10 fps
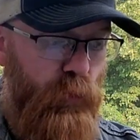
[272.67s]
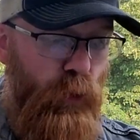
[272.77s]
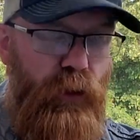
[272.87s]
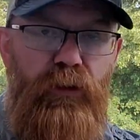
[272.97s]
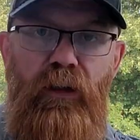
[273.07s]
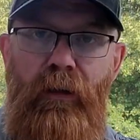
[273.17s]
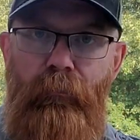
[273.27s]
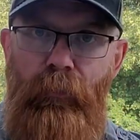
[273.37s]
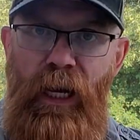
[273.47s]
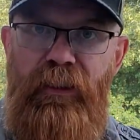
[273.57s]
the work to the
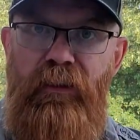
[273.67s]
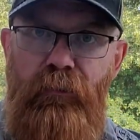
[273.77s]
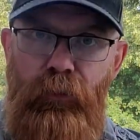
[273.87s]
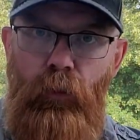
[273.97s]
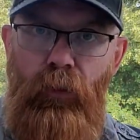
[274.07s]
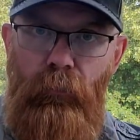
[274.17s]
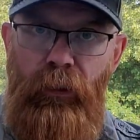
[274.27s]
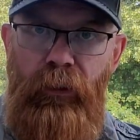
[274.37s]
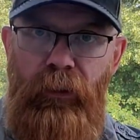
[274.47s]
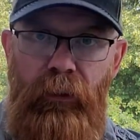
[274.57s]
best of your
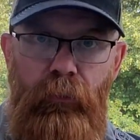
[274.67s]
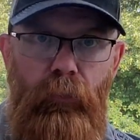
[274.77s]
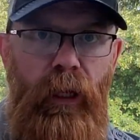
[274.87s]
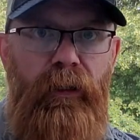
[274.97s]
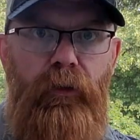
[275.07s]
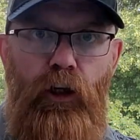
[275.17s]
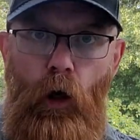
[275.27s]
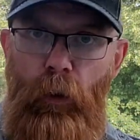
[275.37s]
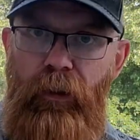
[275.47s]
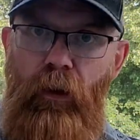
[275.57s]
ability, right?
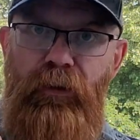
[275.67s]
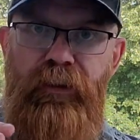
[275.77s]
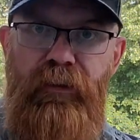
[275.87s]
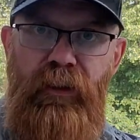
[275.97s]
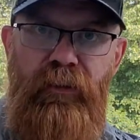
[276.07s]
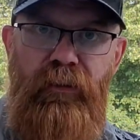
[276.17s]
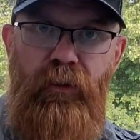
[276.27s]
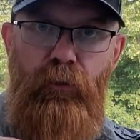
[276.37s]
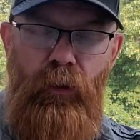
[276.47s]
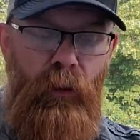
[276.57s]
Knowing all these things that
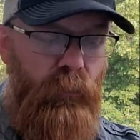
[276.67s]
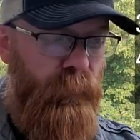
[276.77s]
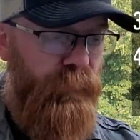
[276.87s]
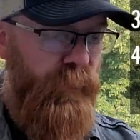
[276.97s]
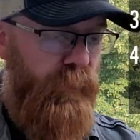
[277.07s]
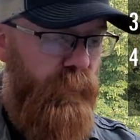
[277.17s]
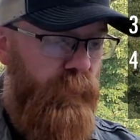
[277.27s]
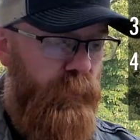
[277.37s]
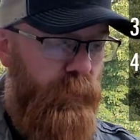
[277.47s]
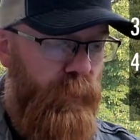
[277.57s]
you know.
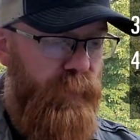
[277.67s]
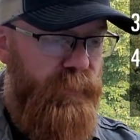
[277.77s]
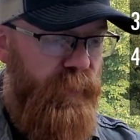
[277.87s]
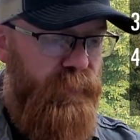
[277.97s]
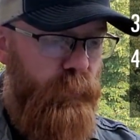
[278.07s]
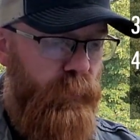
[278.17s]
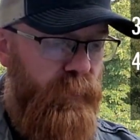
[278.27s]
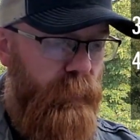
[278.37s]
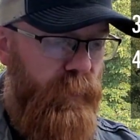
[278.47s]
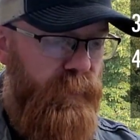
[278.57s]
You're going to assess the work
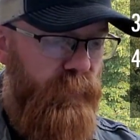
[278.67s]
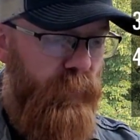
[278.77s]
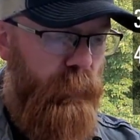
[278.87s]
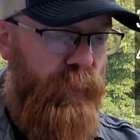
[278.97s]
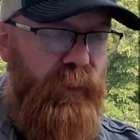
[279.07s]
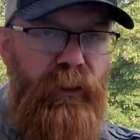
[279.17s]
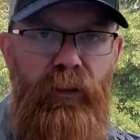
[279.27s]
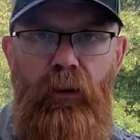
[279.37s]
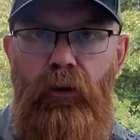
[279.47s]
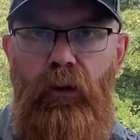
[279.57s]
to the best of your
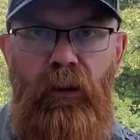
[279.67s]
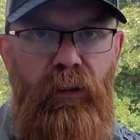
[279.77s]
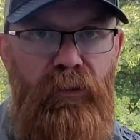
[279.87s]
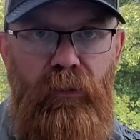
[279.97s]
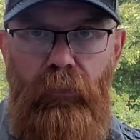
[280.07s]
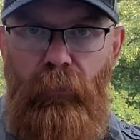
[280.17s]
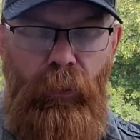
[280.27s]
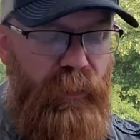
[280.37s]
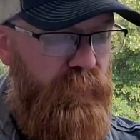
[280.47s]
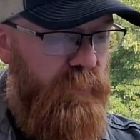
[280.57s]
ability. You're going to consider
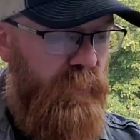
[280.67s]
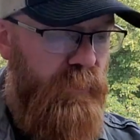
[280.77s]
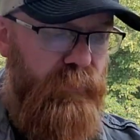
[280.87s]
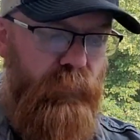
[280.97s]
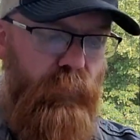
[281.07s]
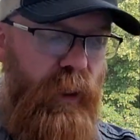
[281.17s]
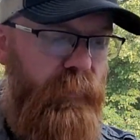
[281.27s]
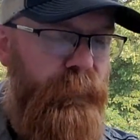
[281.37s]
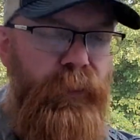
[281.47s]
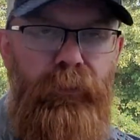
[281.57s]
dependencies,
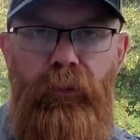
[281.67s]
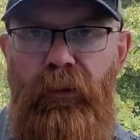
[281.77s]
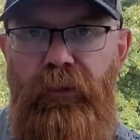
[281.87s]
right? You're going to